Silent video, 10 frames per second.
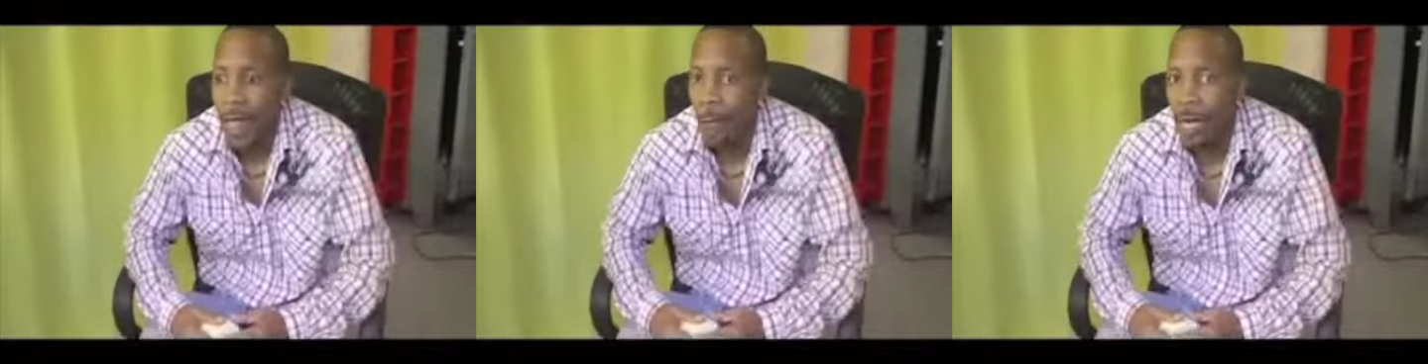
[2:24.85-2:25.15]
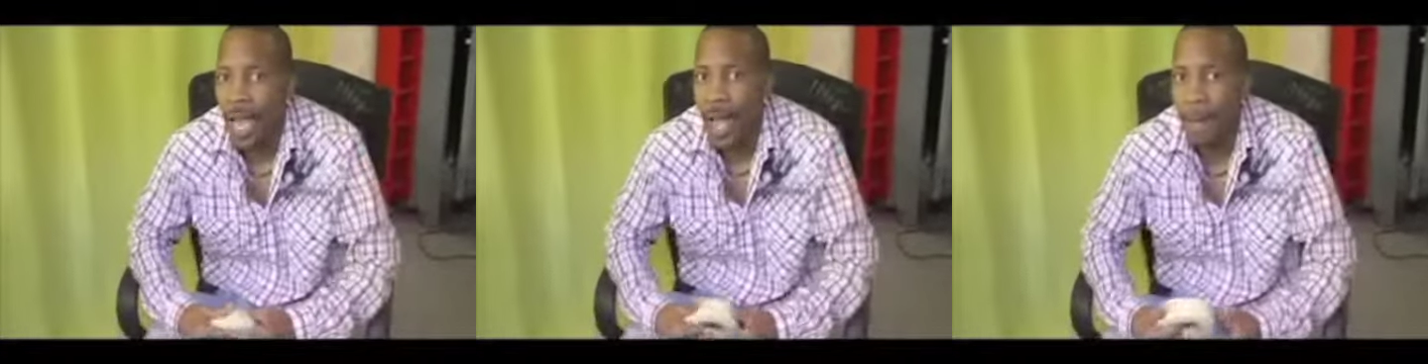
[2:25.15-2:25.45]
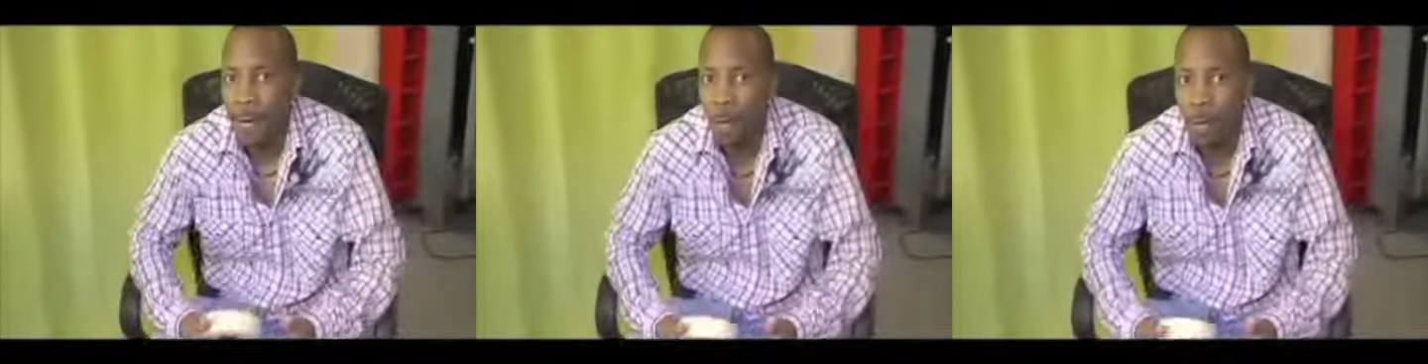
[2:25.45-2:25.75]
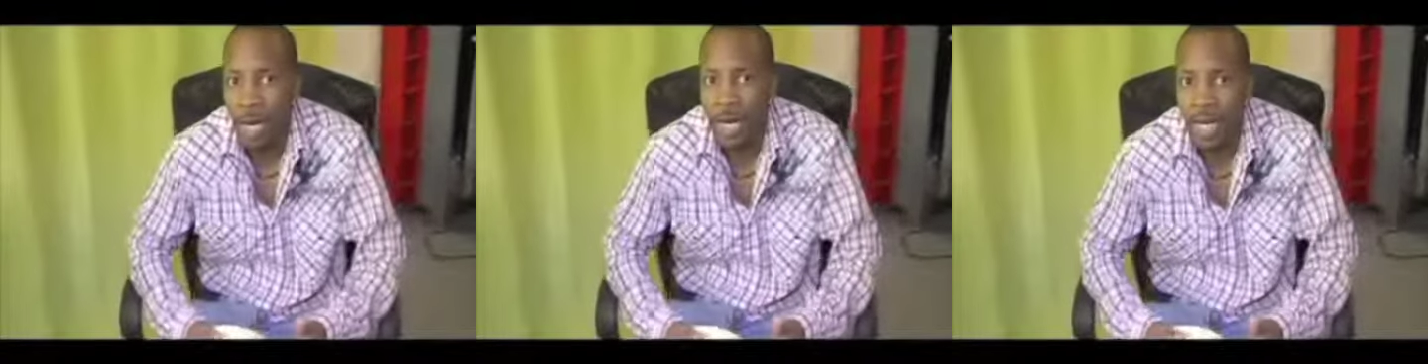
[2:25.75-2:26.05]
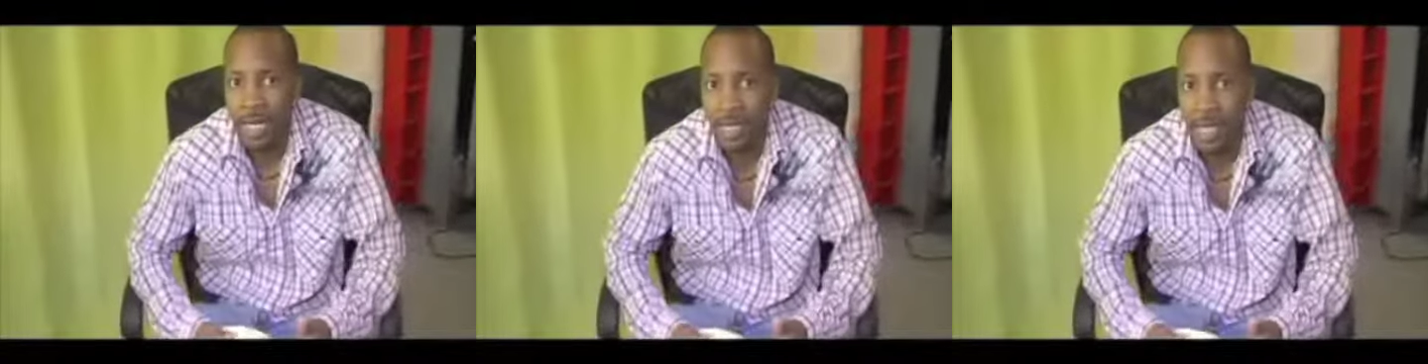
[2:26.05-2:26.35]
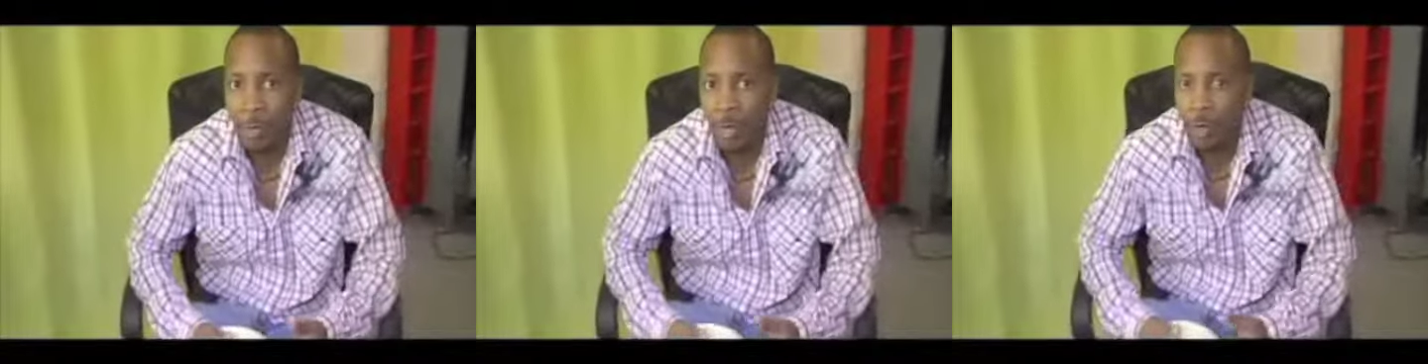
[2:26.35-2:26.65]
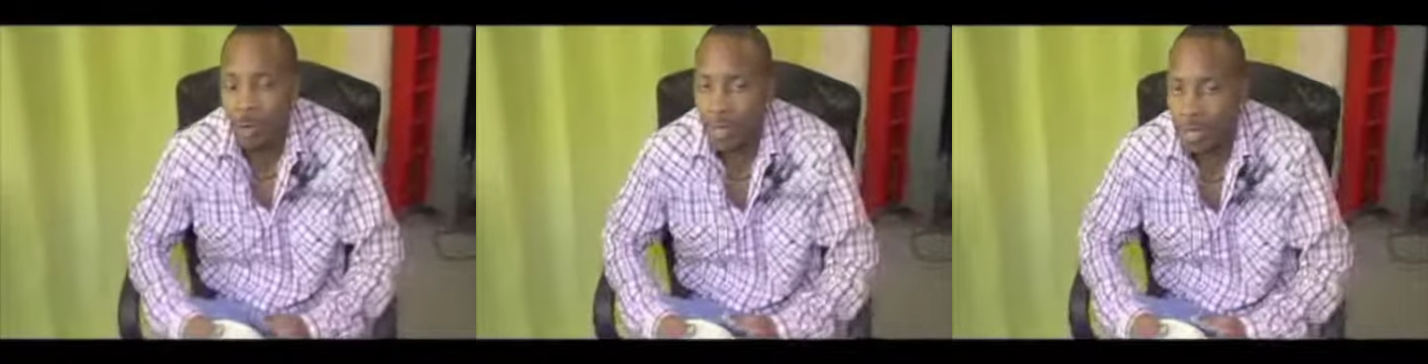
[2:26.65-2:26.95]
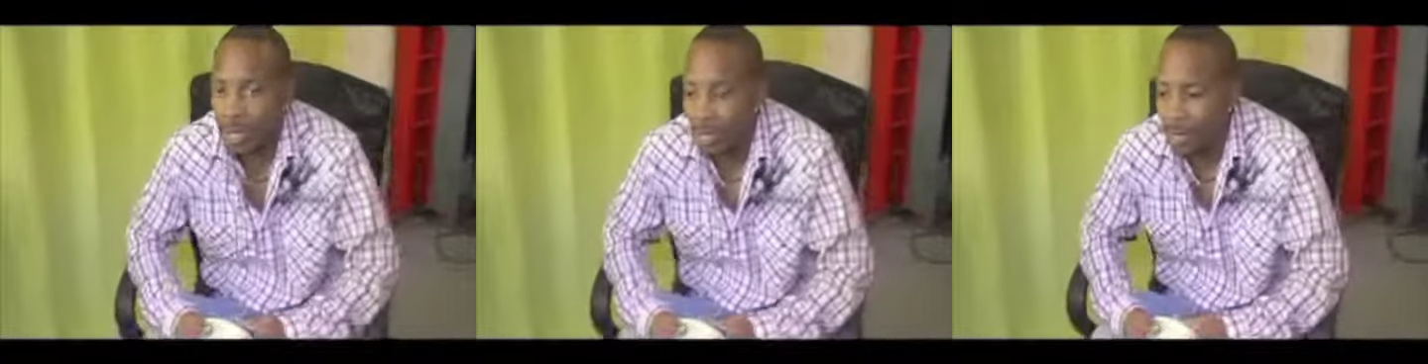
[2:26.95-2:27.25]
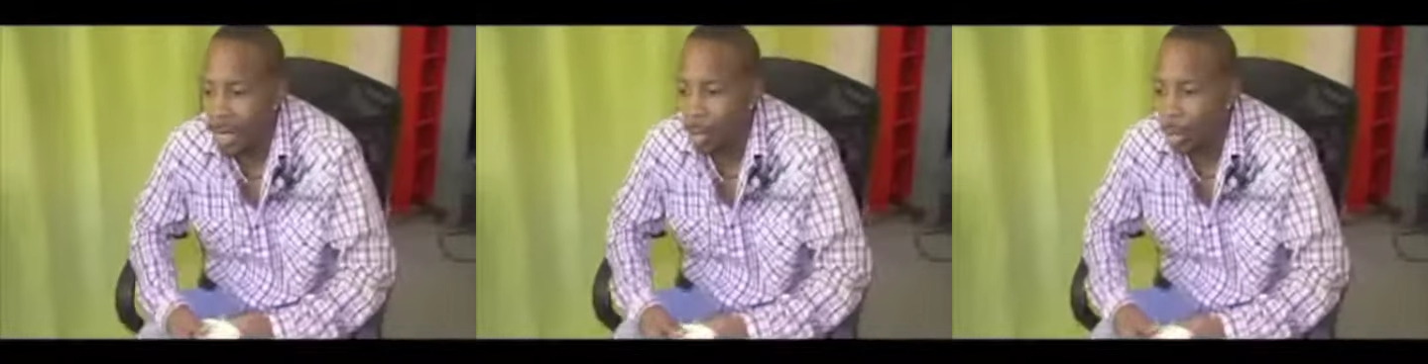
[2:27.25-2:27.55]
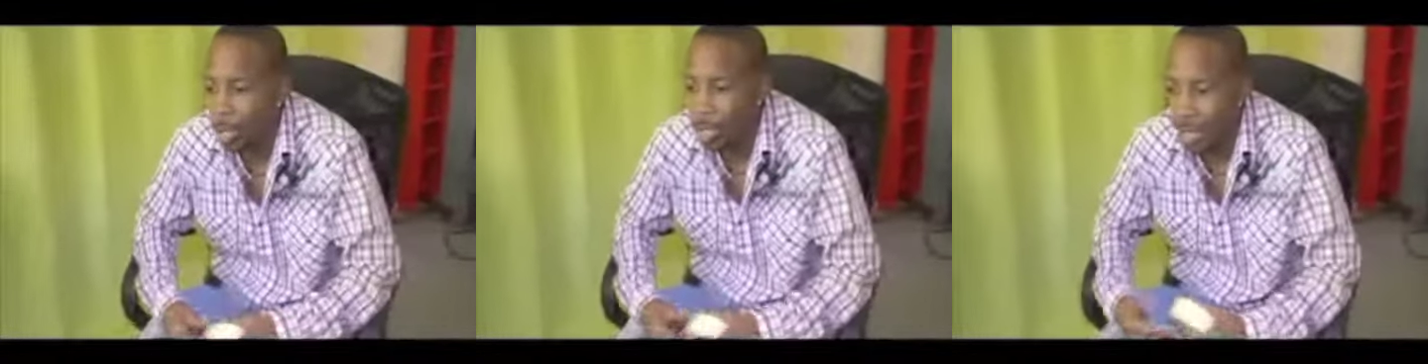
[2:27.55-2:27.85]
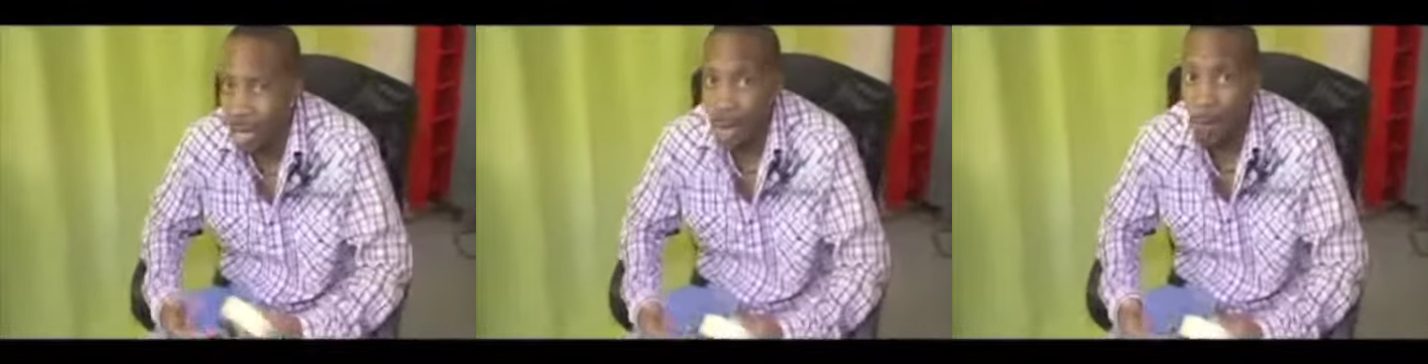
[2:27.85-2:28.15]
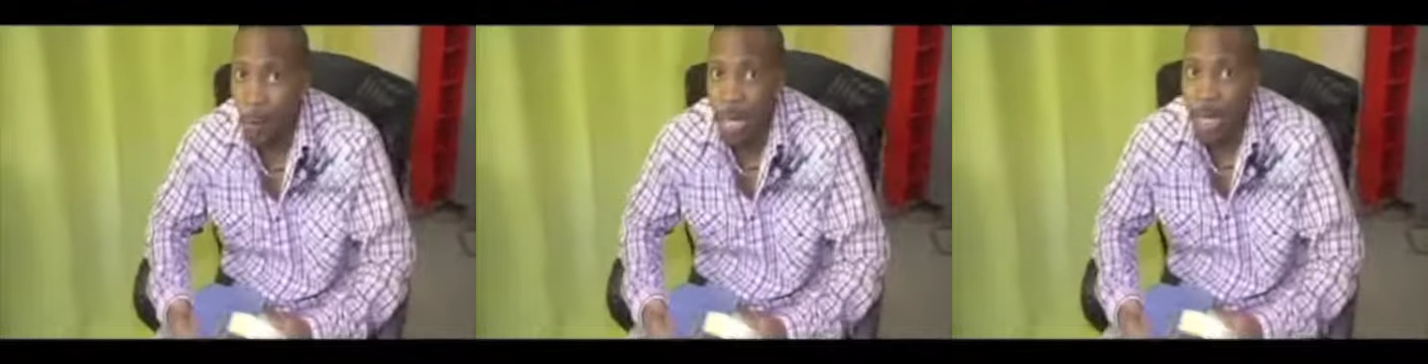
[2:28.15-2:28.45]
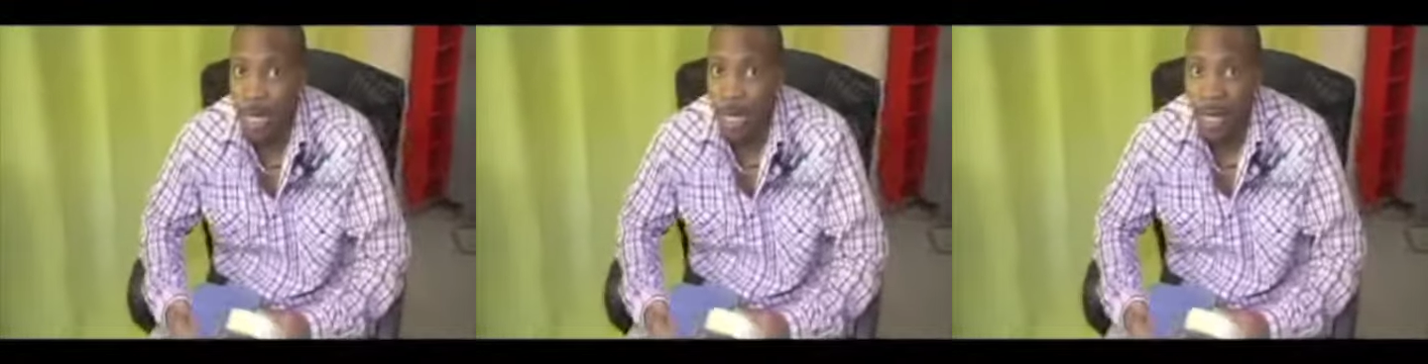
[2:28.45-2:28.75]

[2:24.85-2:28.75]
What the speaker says: And what happened when I got sick with Crohn's disease is I lost a lot of weight,